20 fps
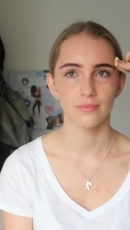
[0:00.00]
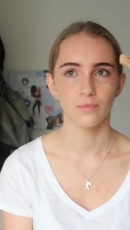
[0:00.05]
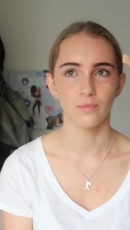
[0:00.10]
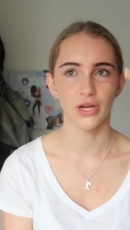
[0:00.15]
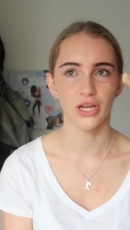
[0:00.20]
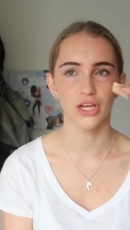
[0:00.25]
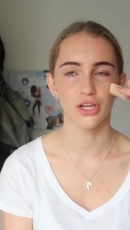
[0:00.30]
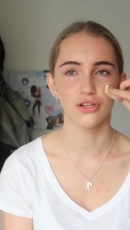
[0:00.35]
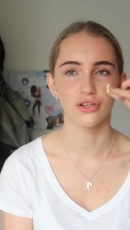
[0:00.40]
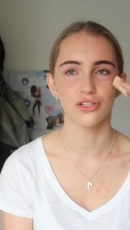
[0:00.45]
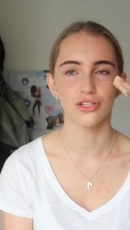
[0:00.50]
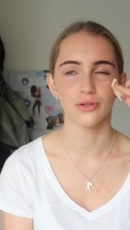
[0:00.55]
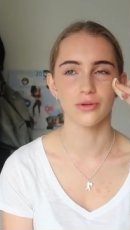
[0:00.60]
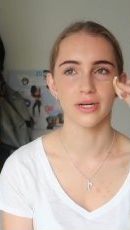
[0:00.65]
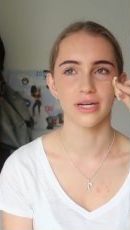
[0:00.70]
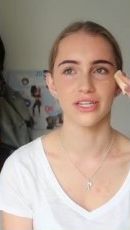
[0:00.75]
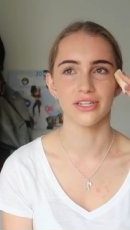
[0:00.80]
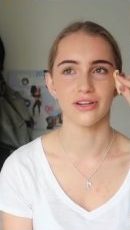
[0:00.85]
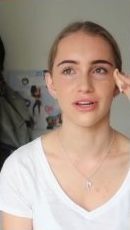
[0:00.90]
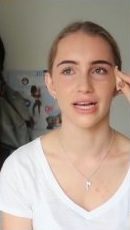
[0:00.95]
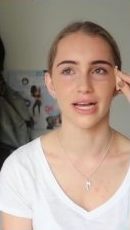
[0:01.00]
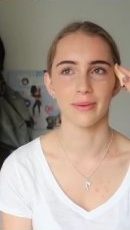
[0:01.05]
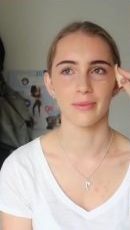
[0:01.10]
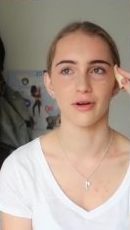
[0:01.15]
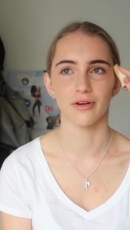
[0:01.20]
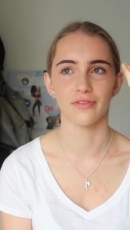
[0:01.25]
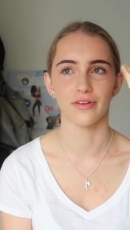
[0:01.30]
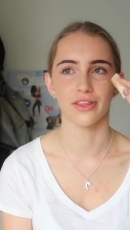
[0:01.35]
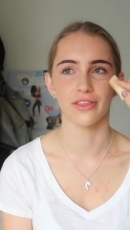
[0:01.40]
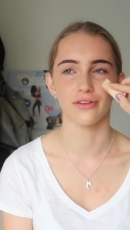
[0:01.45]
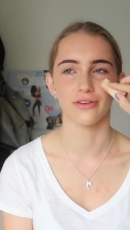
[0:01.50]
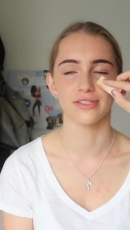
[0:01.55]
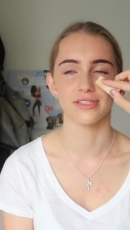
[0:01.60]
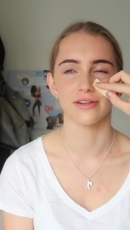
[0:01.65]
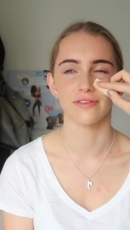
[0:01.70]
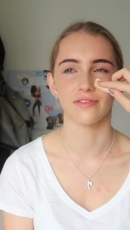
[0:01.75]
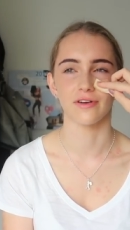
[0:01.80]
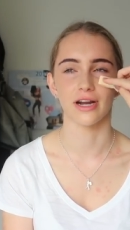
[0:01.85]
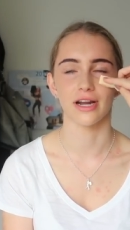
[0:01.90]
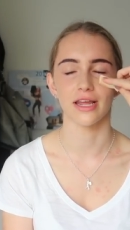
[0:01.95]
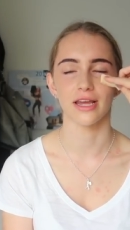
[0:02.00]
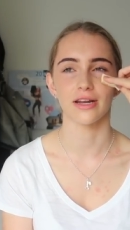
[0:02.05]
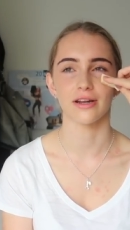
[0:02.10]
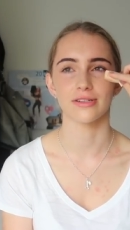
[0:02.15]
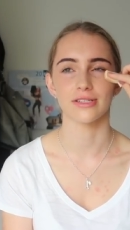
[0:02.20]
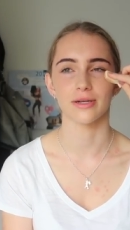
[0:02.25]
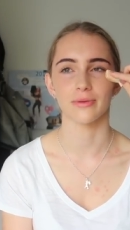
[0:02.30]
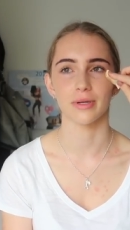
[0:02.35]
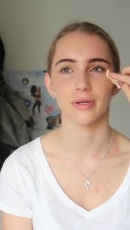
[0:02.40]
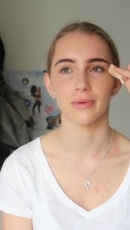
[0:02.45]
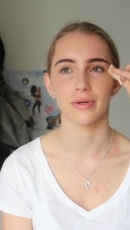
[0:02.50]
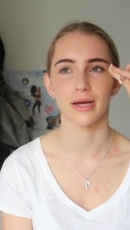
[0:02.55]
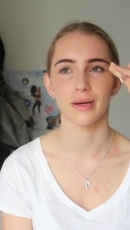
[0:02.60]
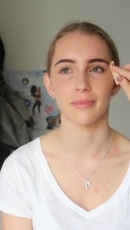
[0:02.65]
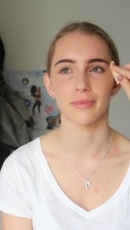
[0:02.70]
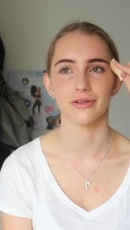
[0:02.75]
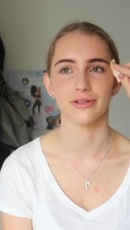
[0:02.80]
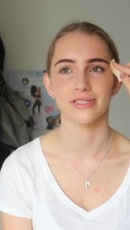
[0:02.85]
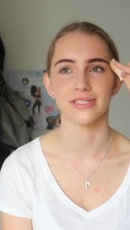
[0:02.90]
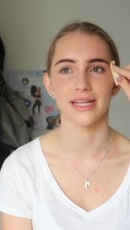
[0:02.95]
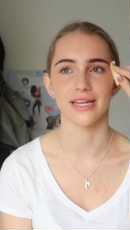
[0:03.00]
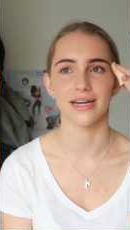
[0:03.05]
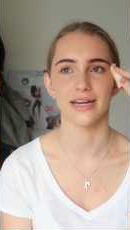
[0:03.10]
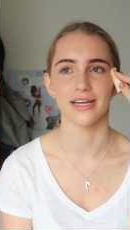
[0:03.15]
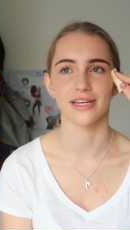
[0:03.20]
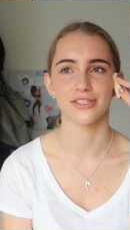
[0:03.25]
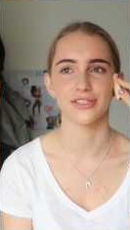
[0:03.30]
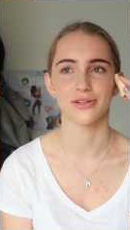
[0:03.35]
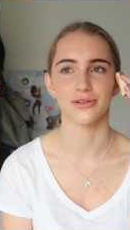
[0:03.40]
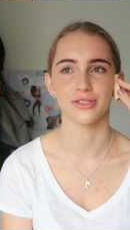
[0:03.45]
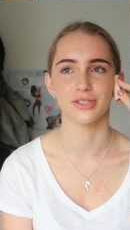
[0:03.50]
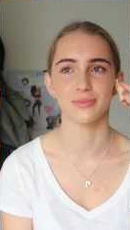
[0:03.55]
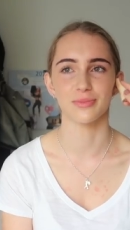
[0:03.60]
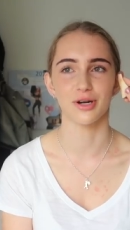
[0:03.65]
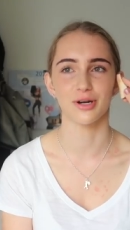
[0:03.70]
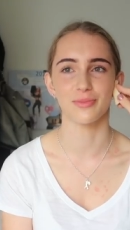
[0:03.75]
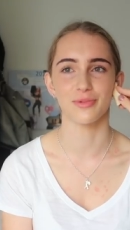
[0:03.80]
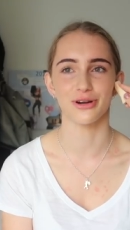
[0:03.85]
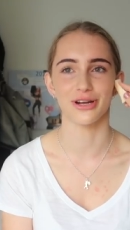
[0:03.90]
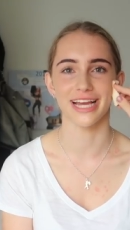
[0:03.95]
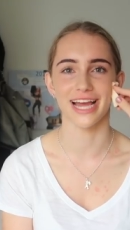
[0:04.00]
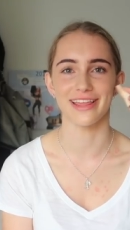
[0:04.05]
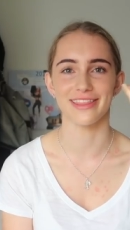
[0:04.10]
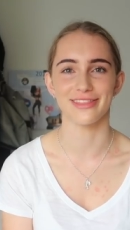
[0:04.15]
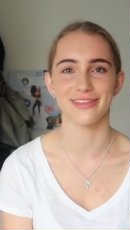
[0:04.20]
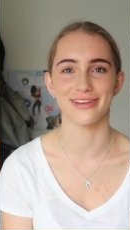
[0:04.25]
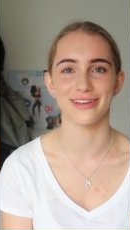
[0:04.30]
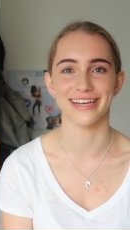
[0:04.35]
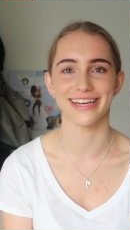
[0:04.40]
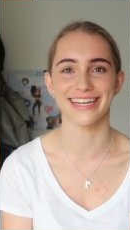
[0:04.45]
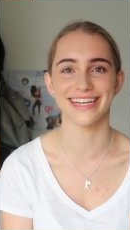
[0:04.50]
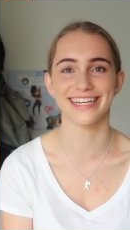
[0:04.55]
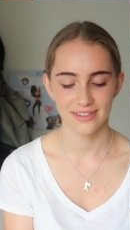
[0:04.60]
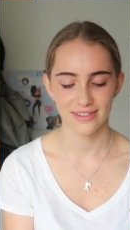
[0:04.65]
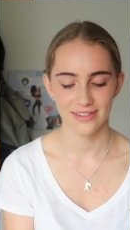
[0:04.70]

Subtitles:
when can you do it? And you're like, I'm not free Thursday, Friday. And I was like, well, I want to upload Saturday. So tomorrow morning, 8:30.